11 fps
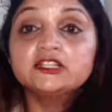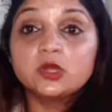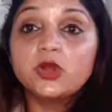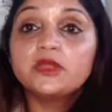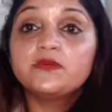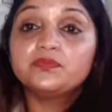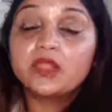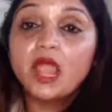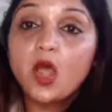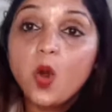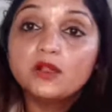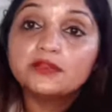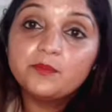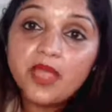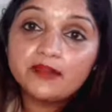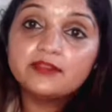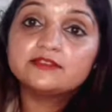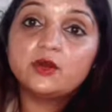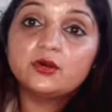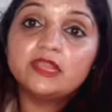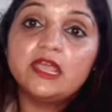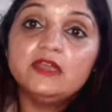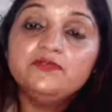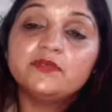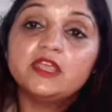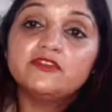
So all the parents out there,